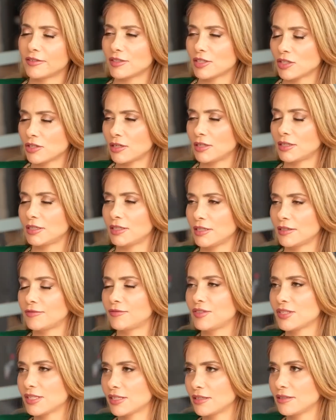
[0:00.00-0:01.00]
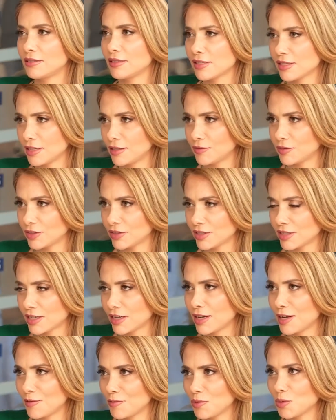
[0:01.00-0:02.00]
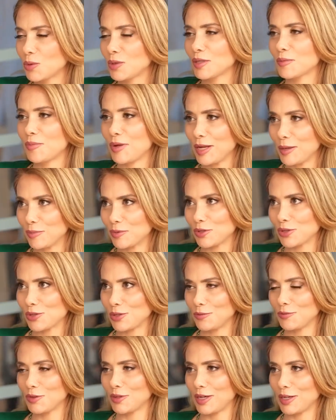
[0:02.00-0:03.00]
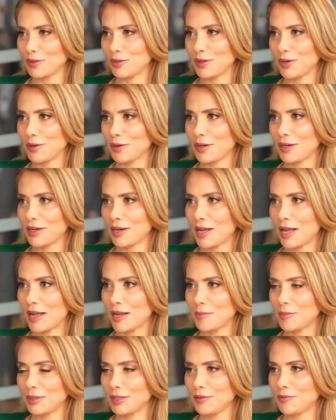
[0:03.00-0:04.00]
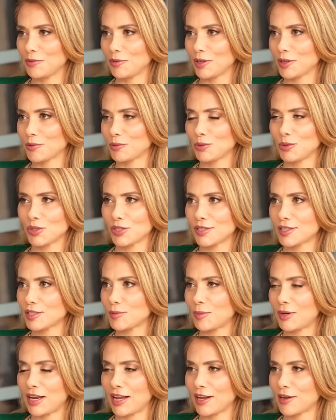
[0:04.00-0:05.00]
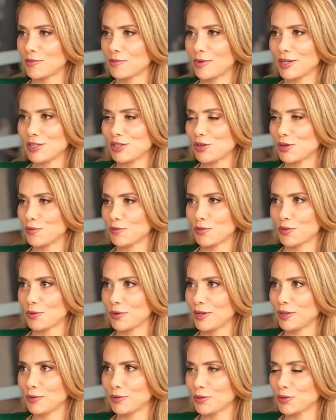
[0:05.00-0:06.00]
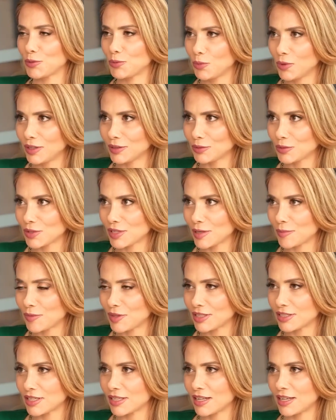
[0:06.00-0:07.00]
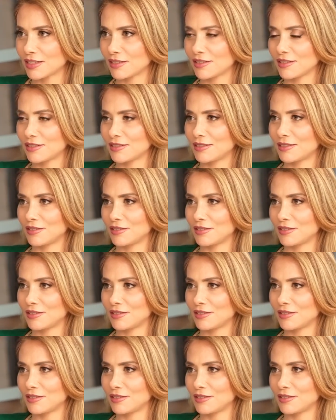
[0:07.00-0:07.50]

there is not enough physical silver to cover all the paper silver out there. And I believe Rick Rule says by like a ratio of 300 to 1 or something to that